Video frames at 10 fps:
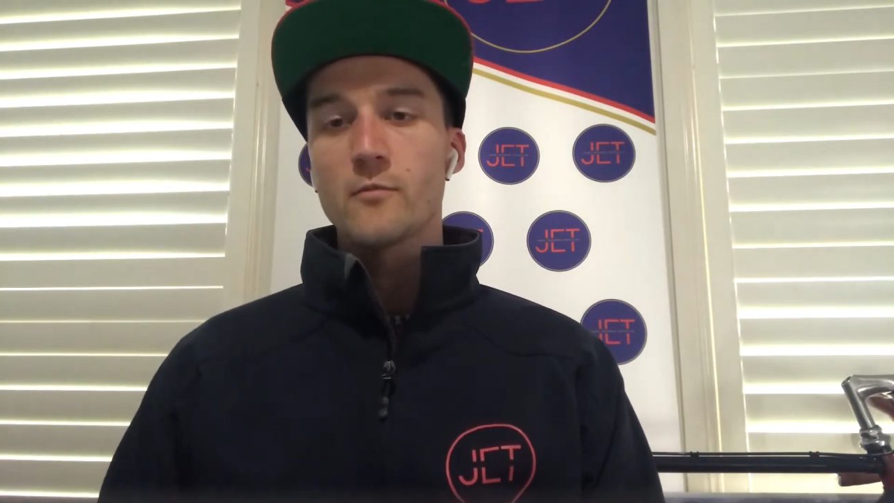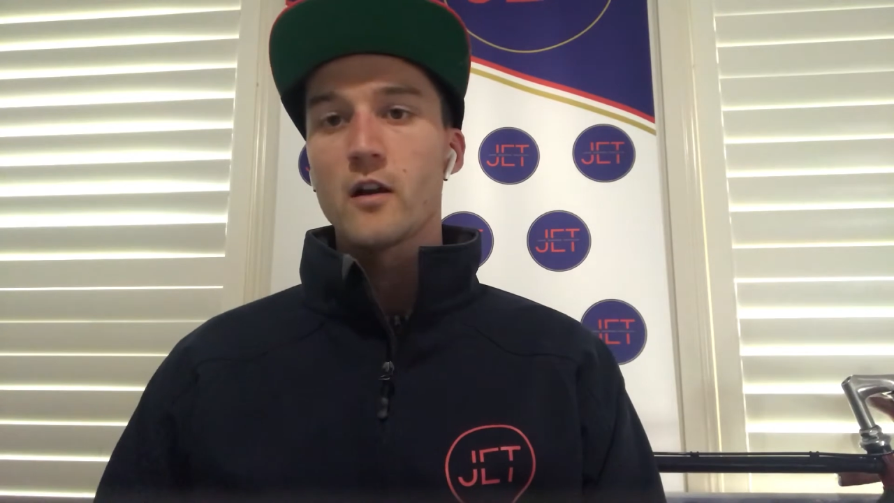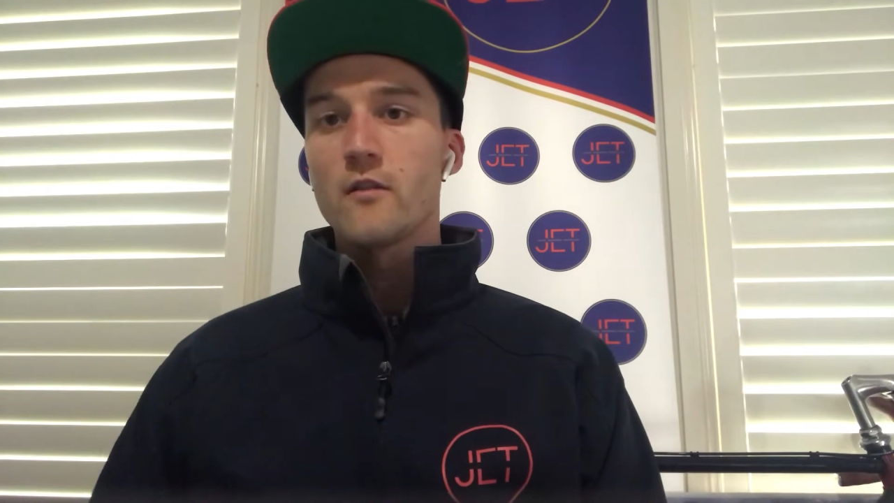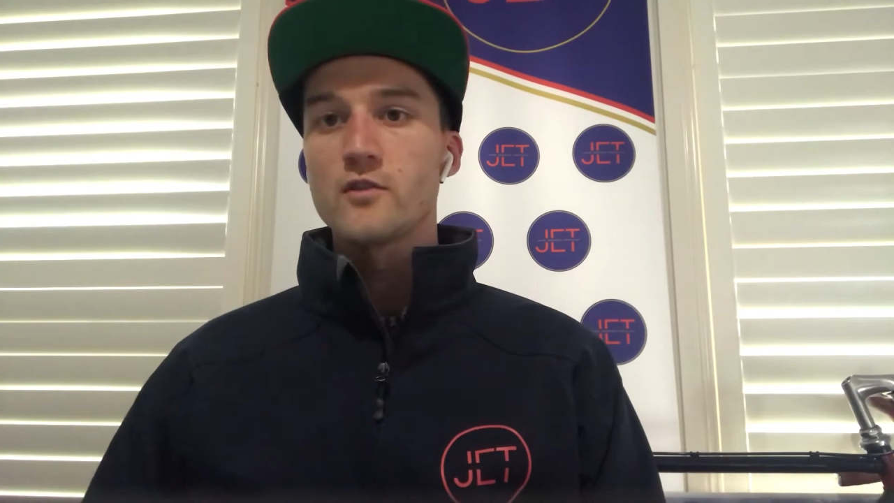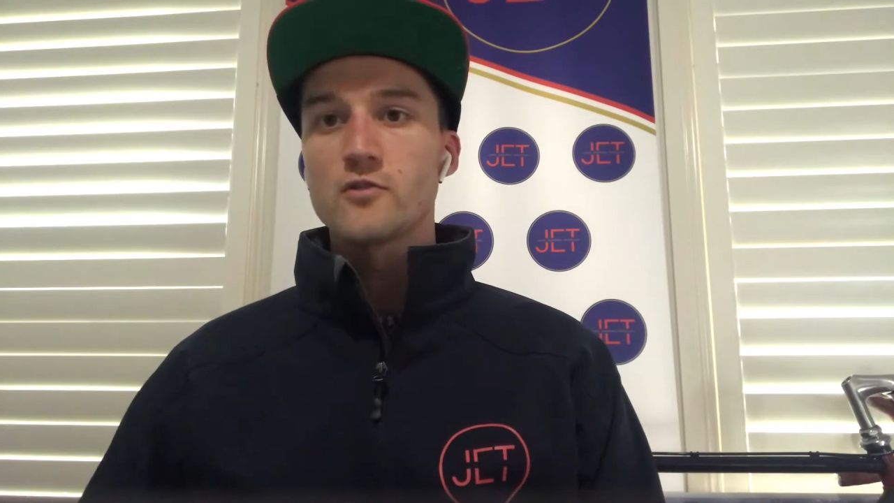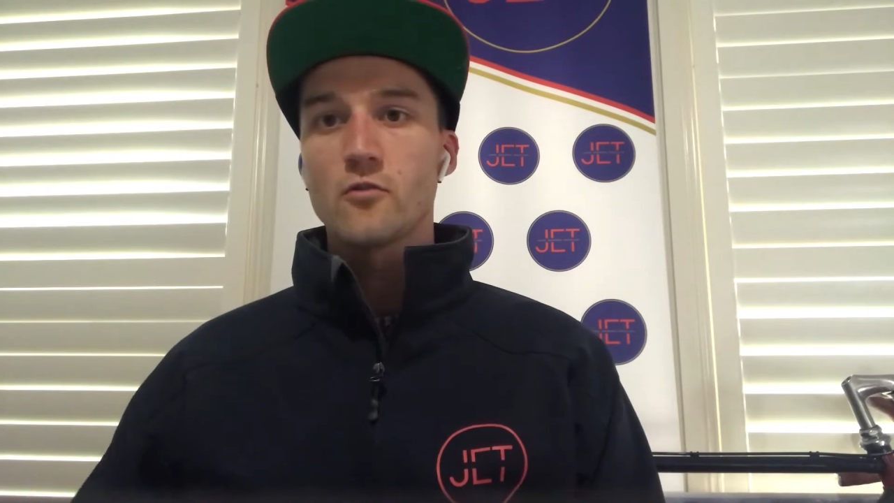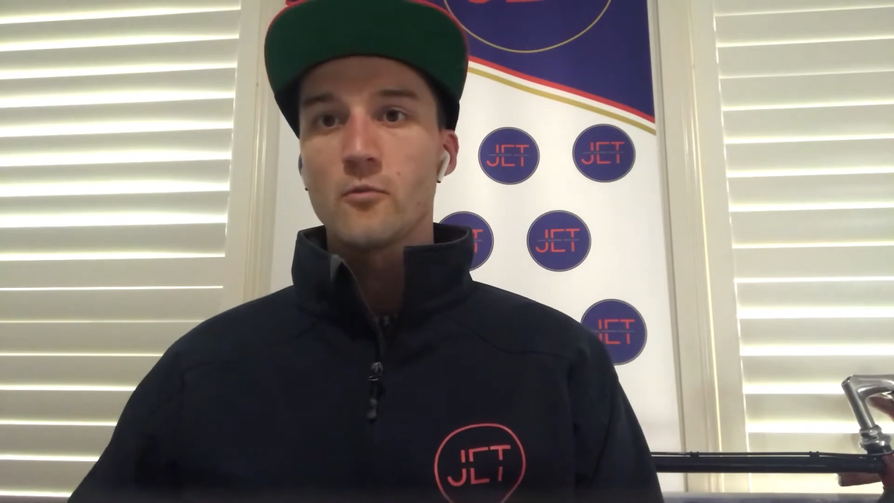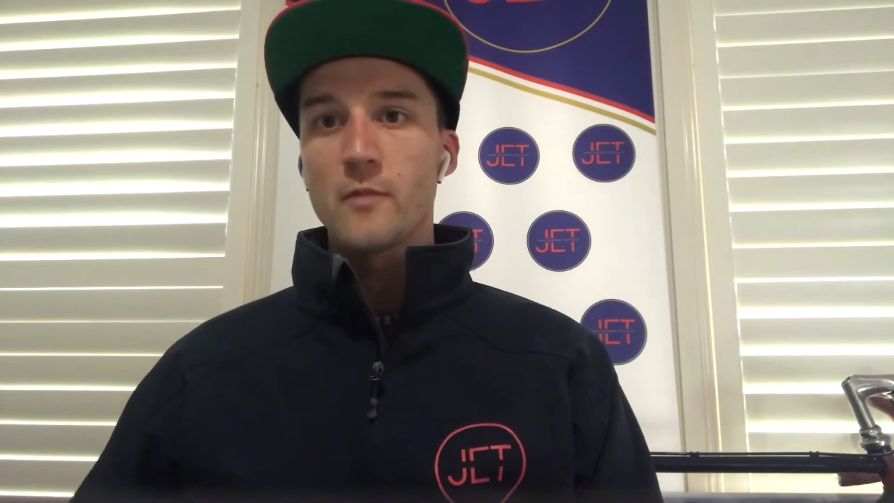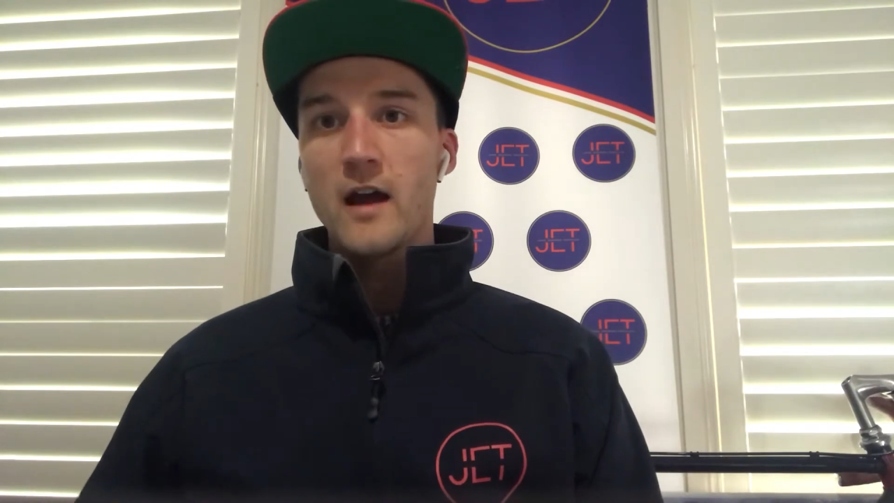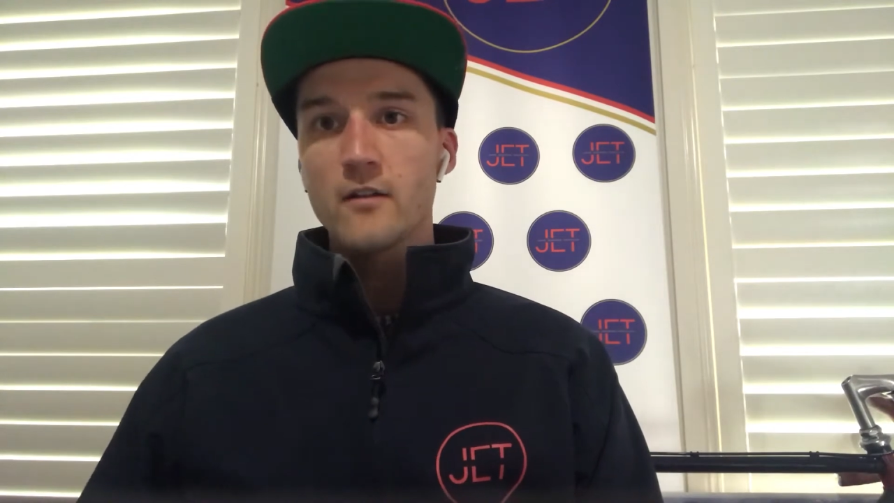but over
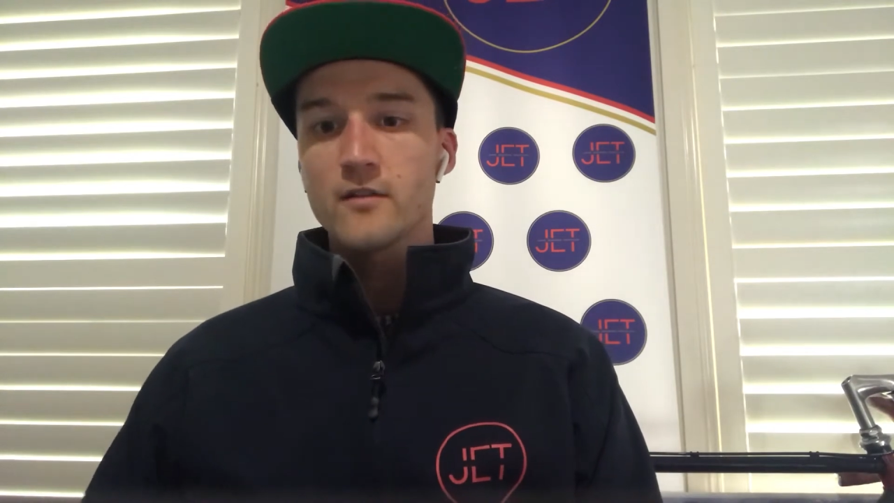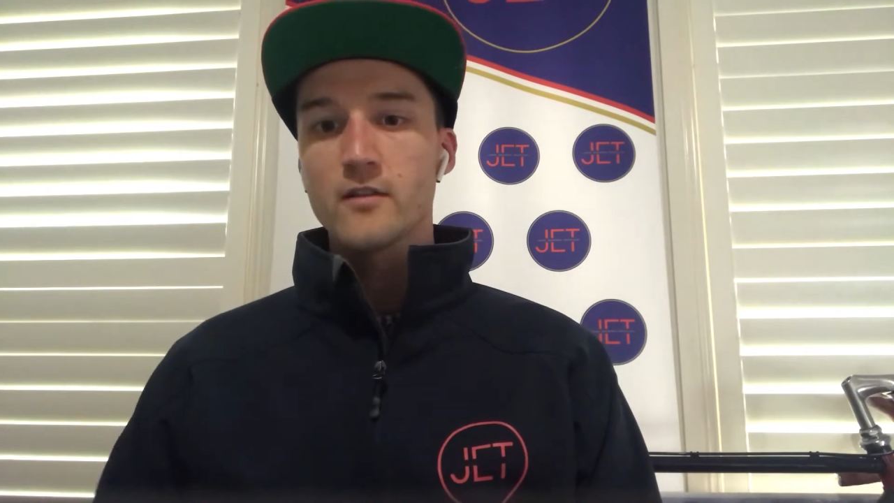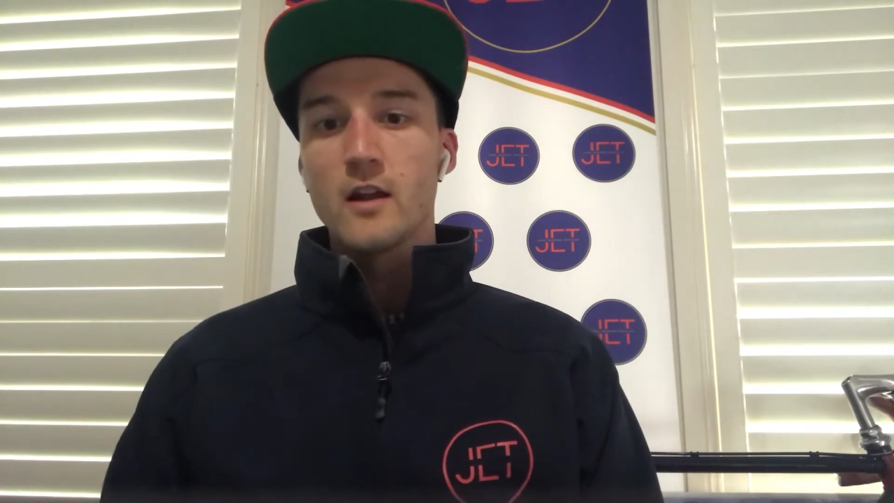short bouts.